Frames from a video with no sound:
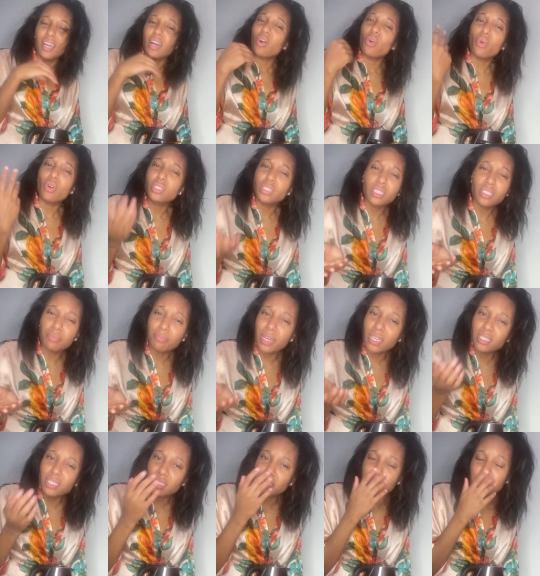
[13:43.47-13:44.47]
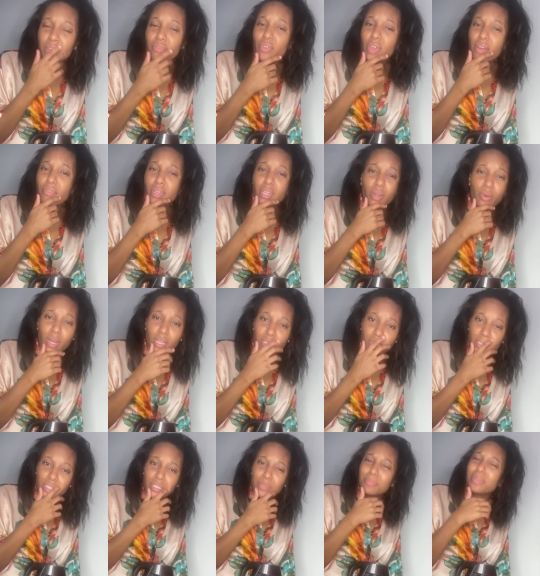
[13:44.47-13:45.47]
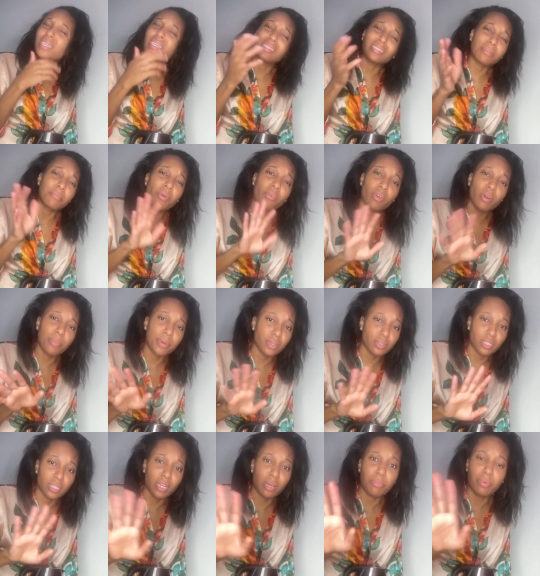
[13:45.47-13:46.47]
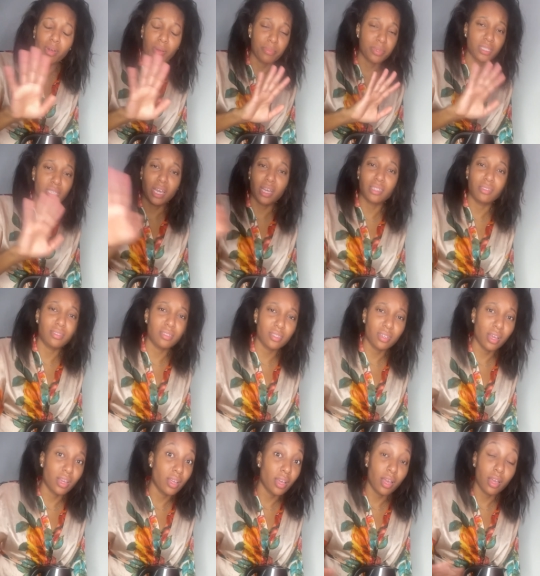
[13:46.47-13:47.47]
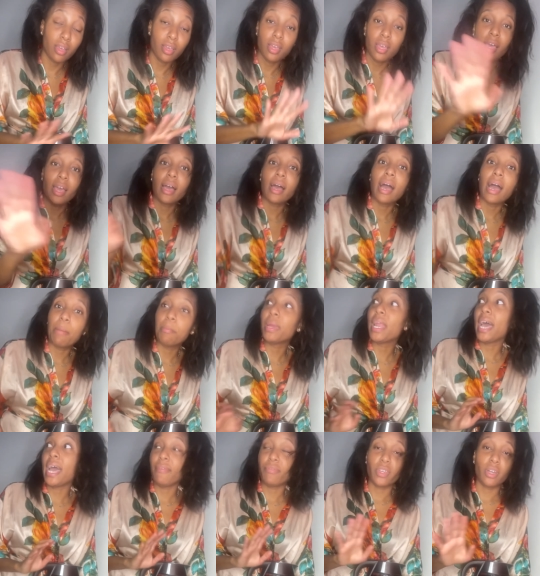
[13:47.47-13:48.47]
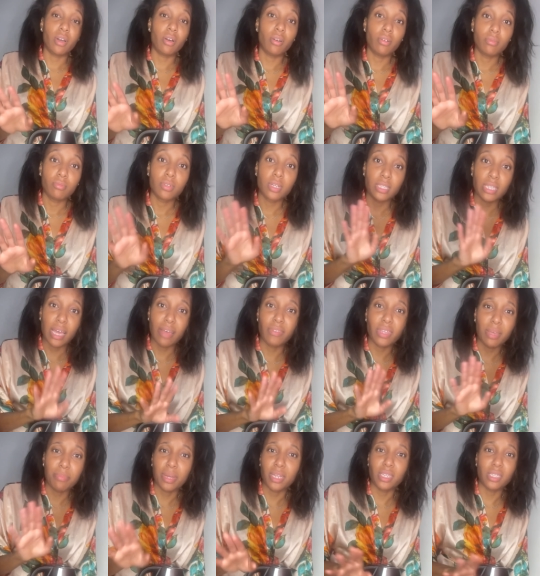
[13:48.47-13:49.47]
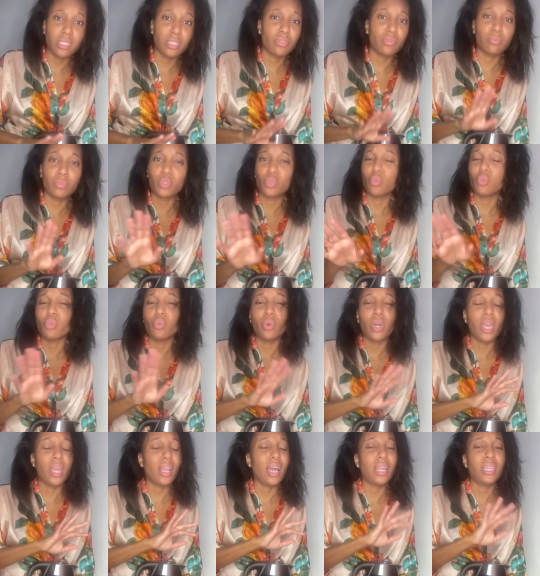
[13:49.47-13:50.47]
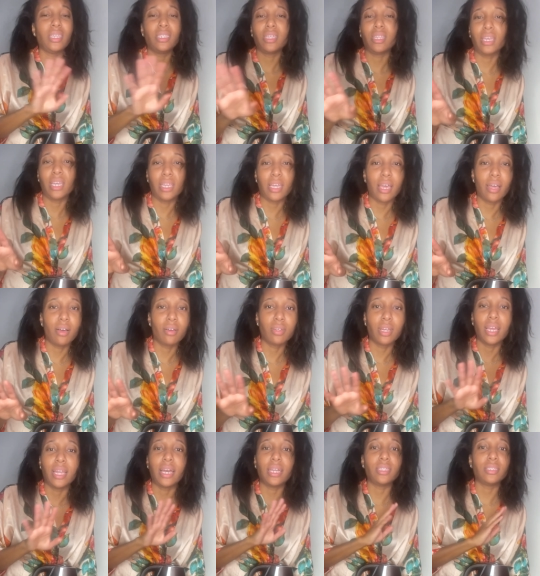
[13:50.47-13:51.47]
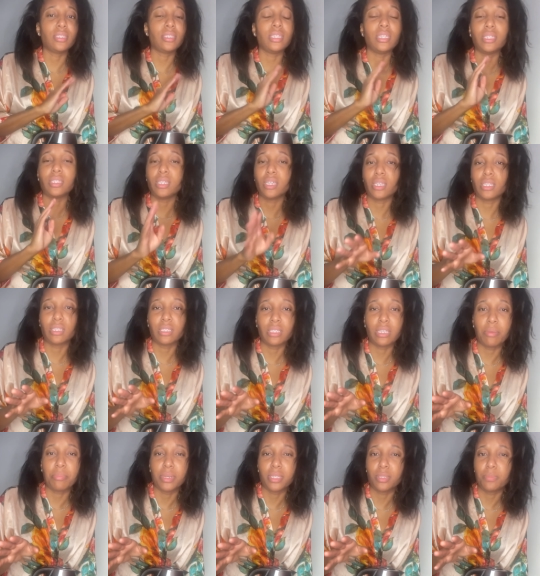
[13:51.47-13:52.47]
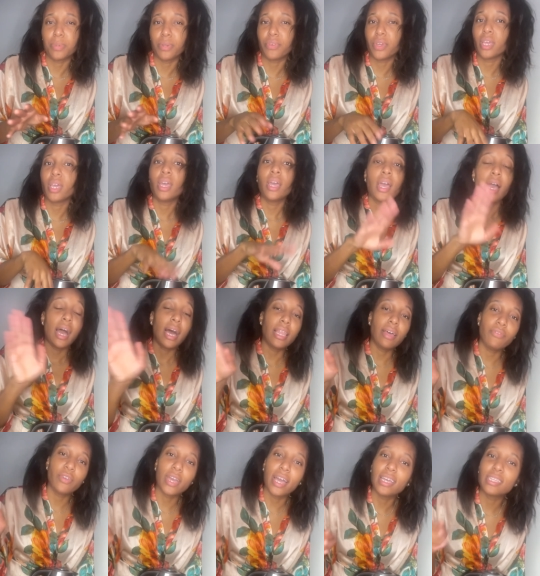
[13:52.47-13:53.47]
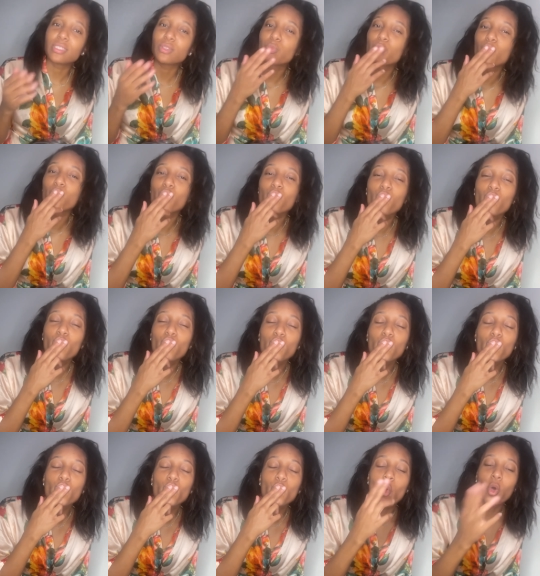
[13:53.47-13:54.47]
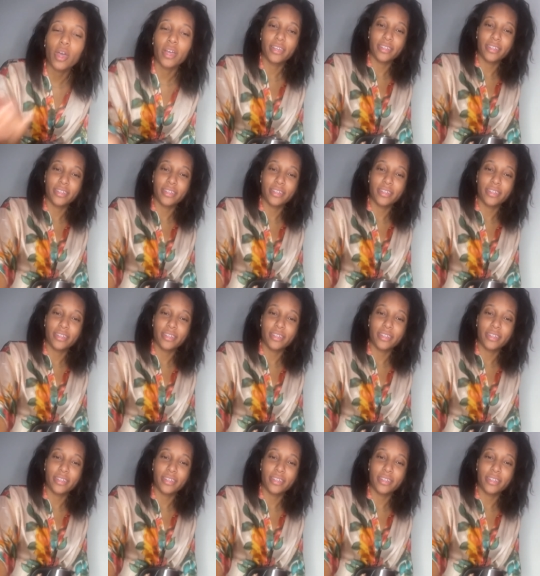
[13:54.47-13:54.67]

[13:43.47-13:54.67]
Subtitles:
Or just message me if you have any questions. Please, I'm a real person, I promise. But I have to go because I have to get my nieces from school and I need to lay down, and I just needed to get this out my spirit. I love you guys. Enjoy.